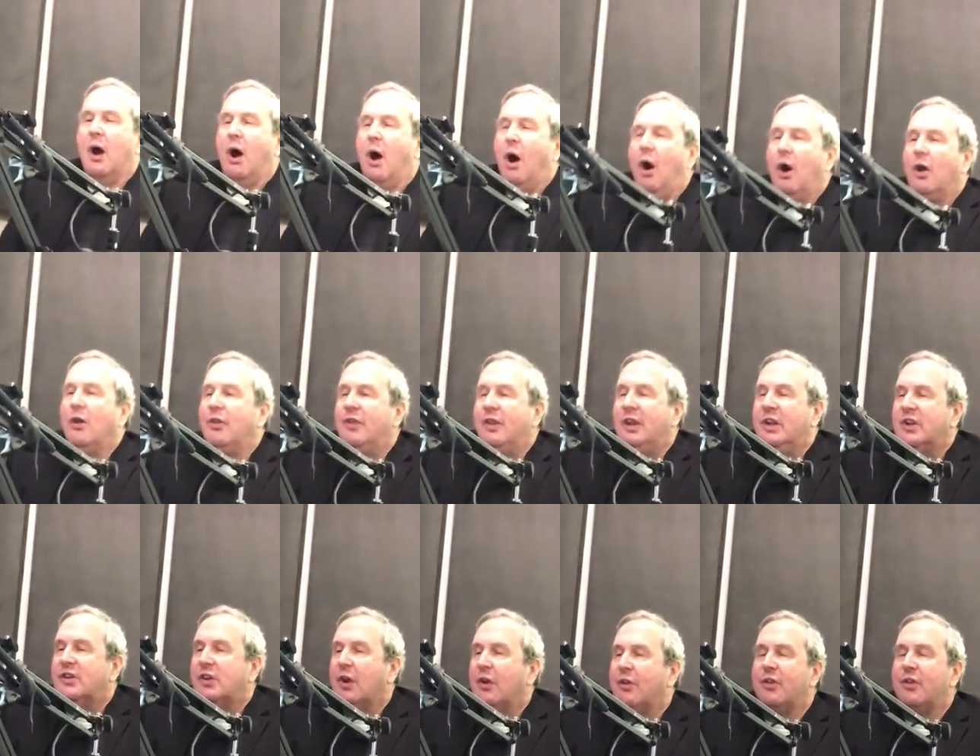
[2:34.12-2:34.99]
All
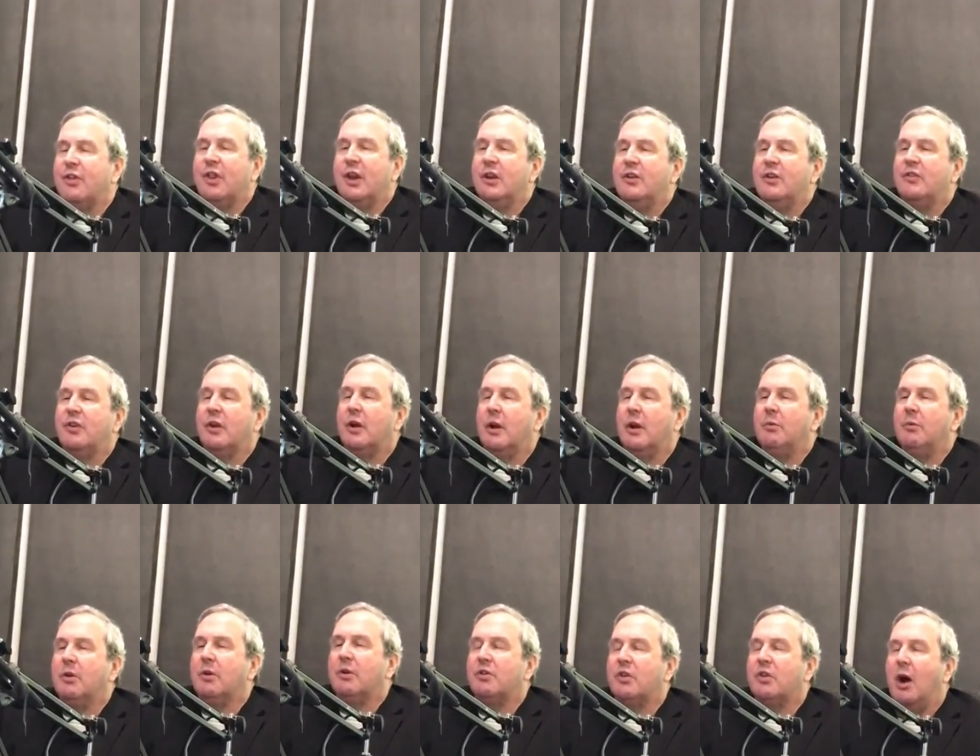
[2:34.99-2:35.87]
these other things that
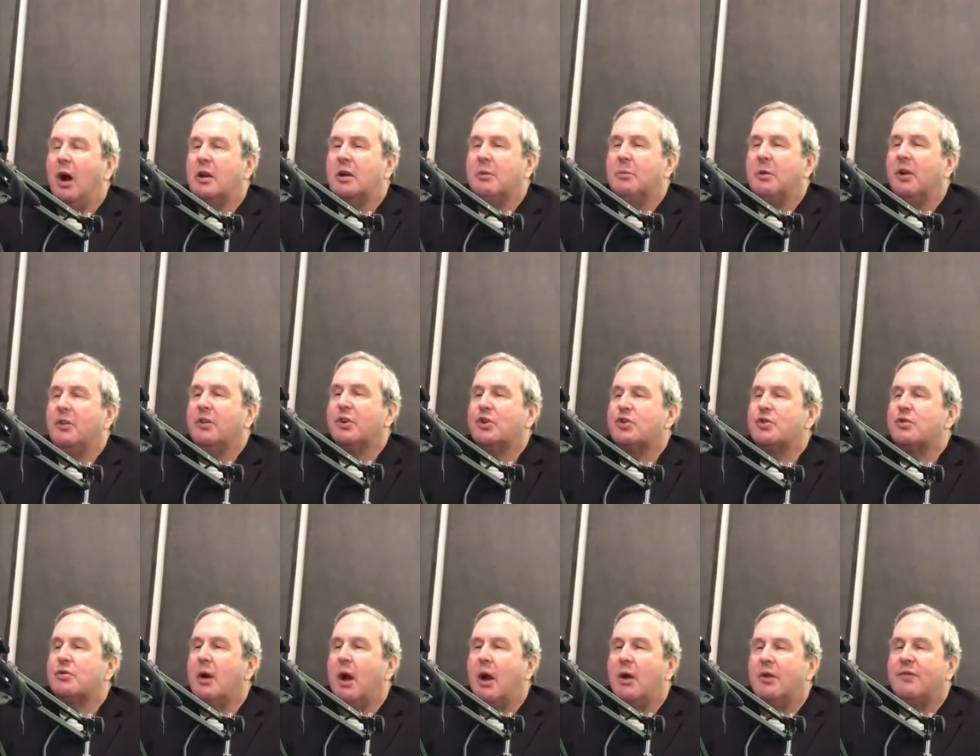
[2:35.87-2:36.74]
I'm going to talk about in the
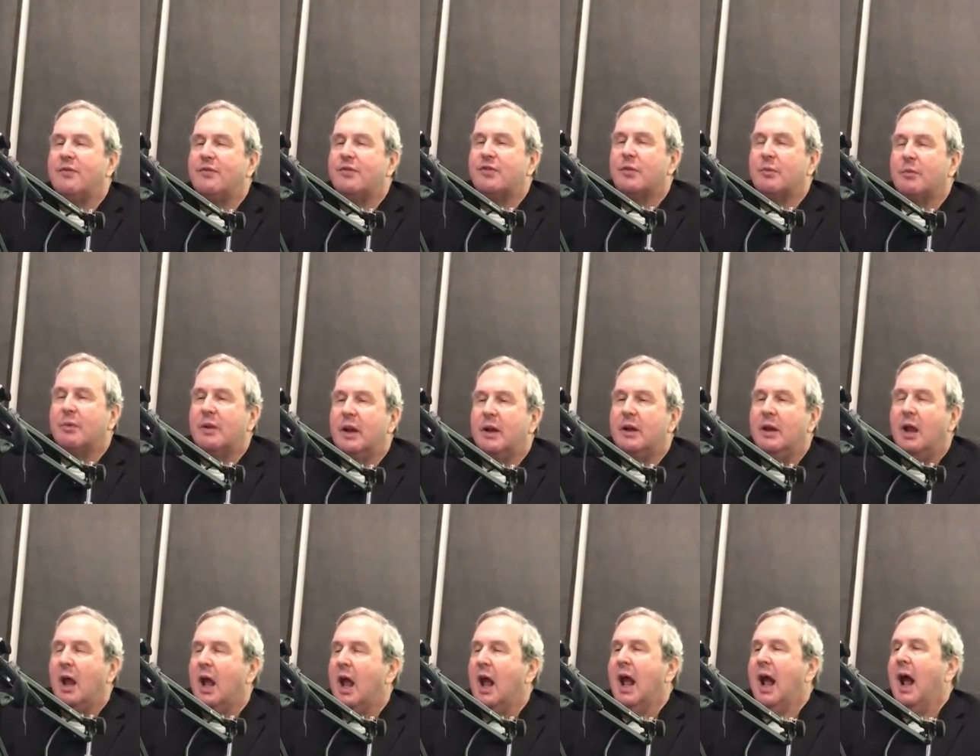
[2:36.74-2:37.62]
Shroud of
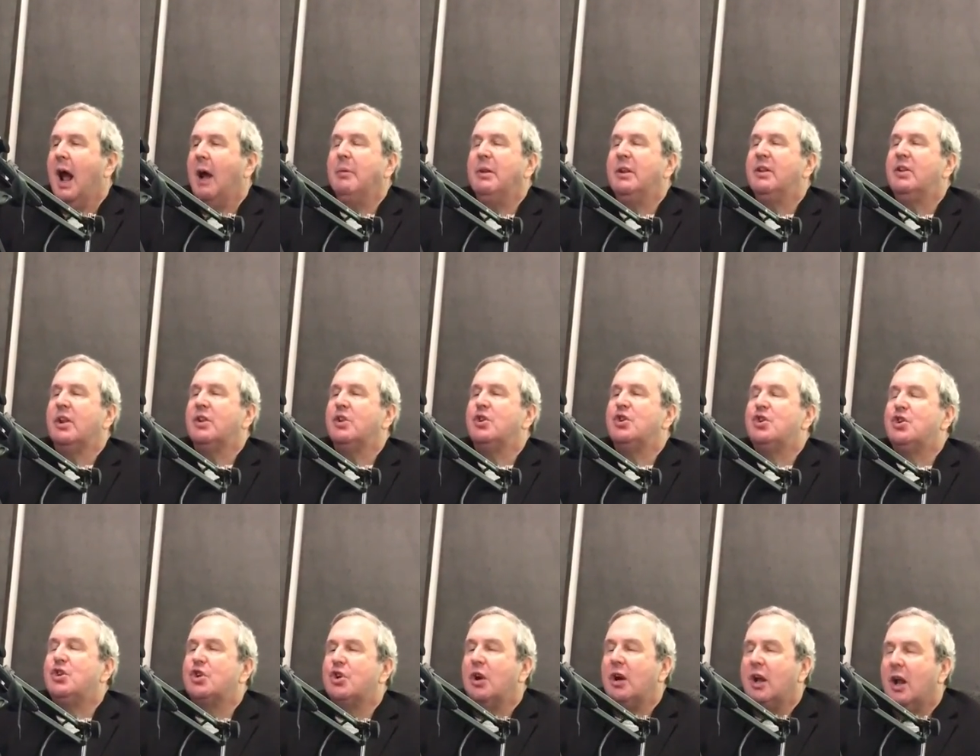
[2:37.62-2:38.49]
Turin, in
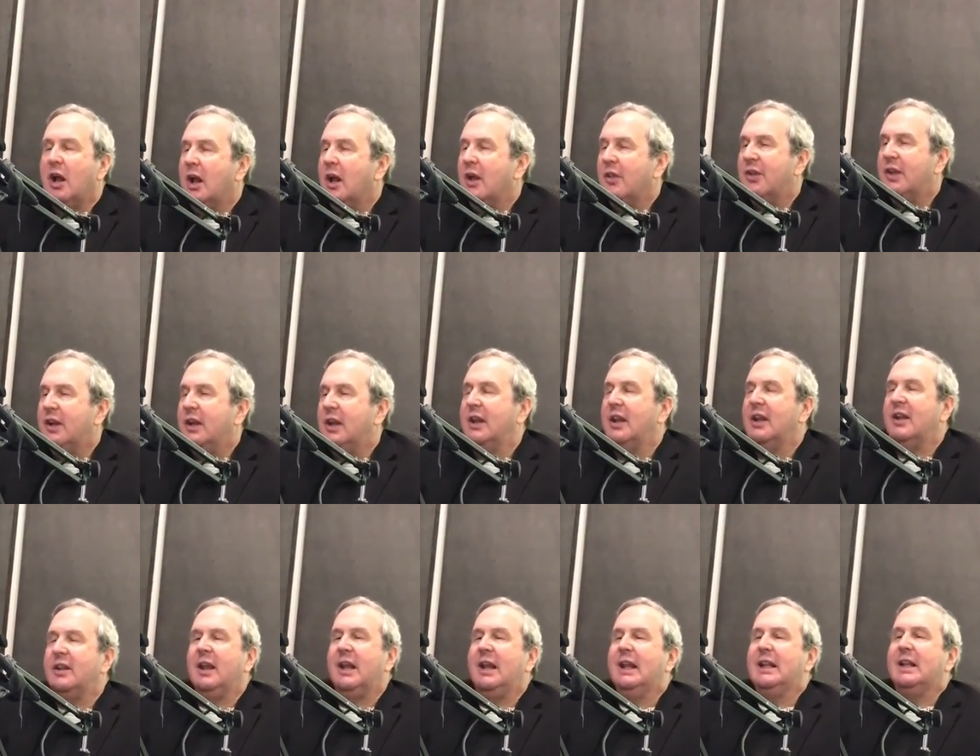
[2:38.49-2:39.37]

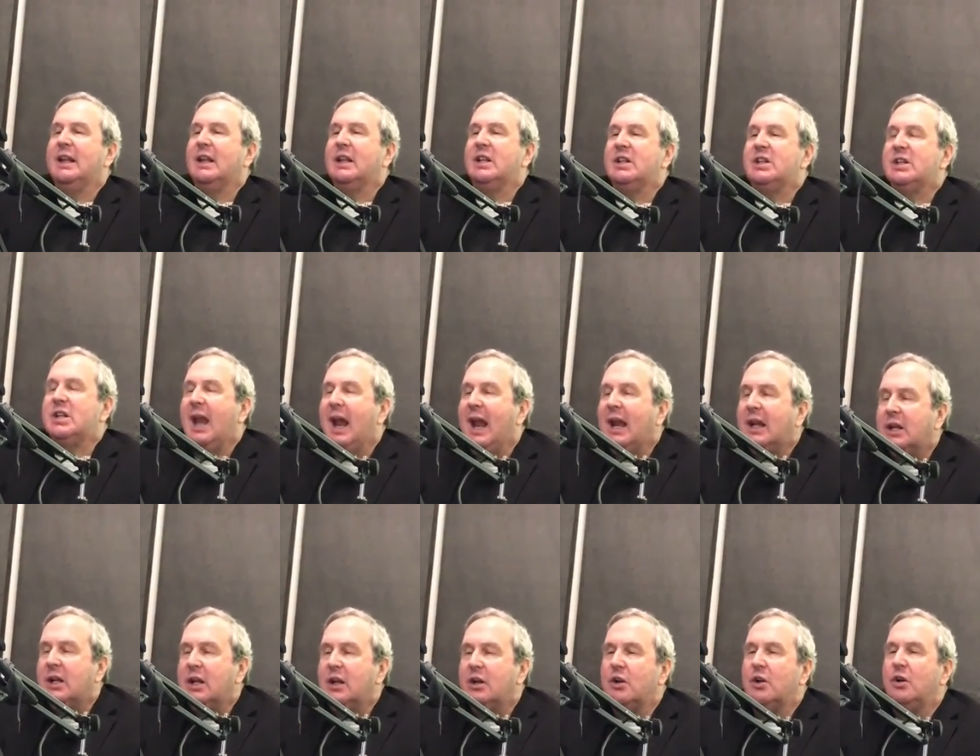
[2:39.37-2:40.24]
the
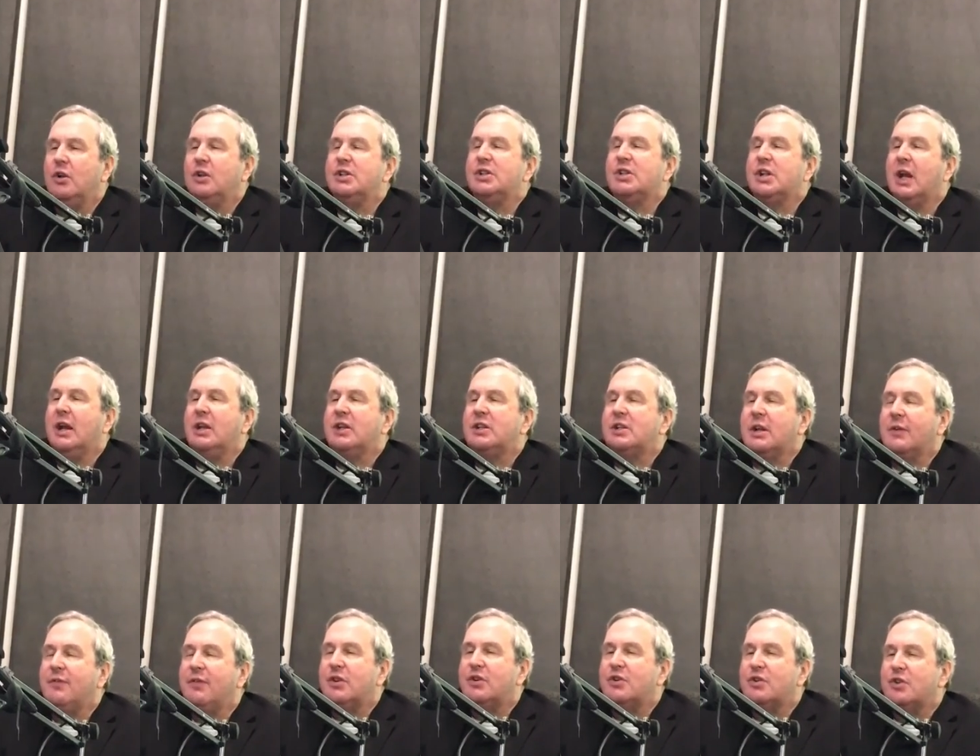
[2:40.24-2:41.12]
technical
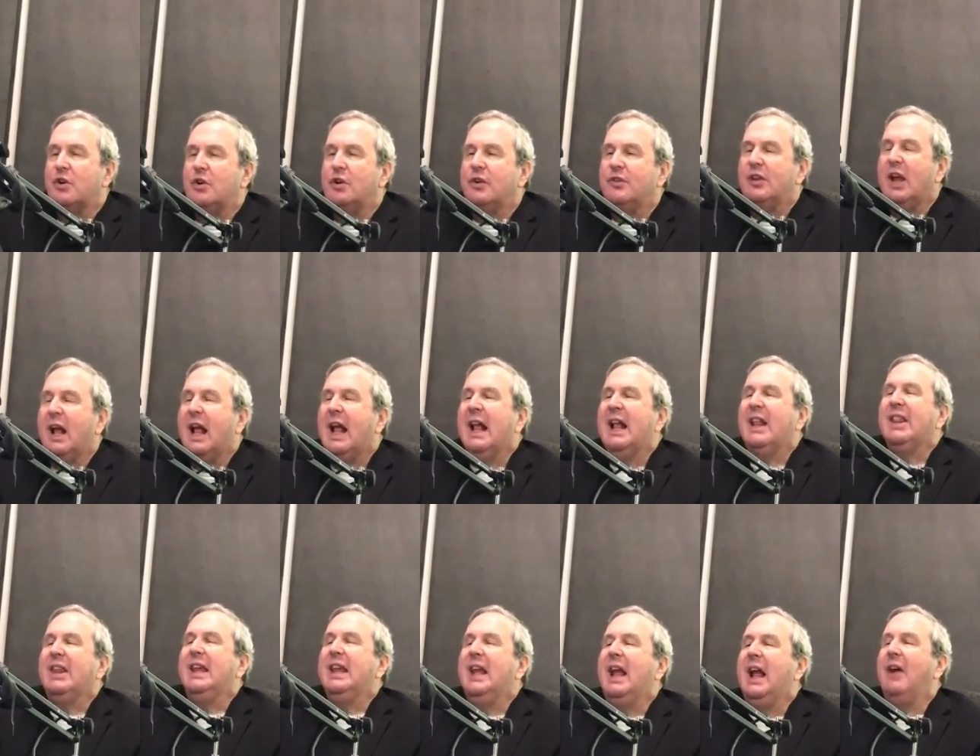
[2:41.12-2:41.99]
scientific journals,
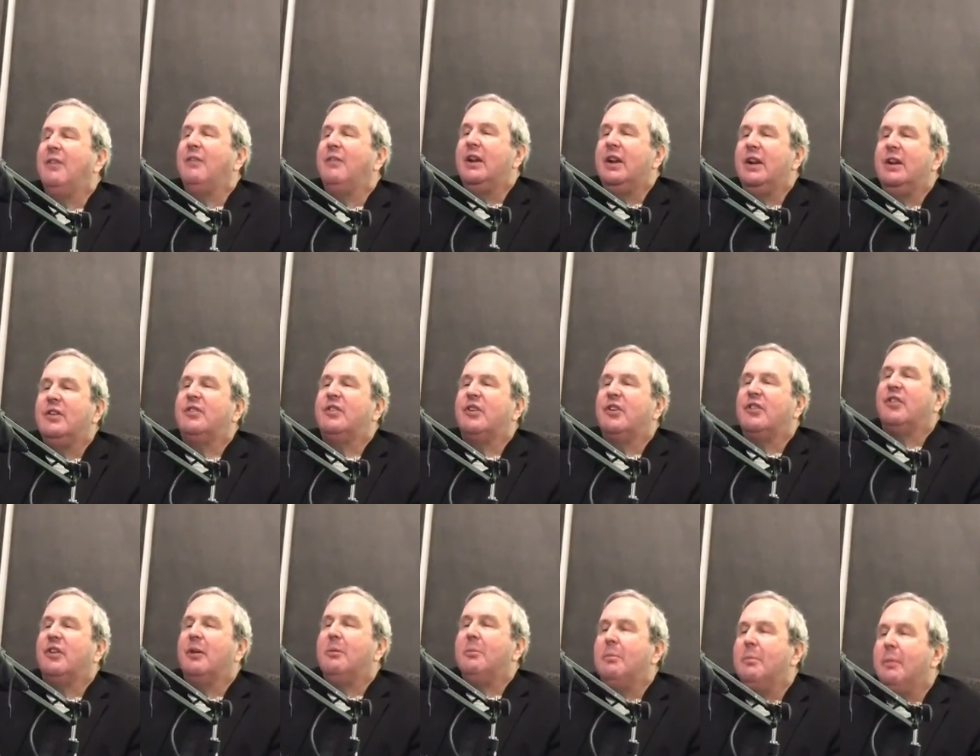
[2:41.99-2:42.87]
the evidence
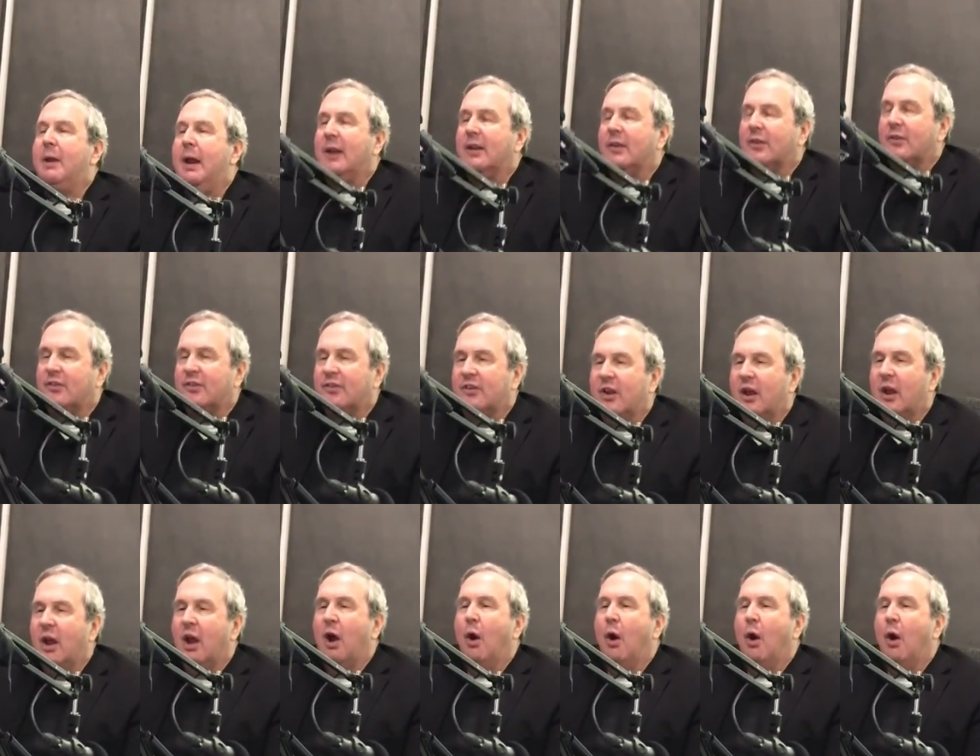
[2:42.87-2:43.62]
is immense.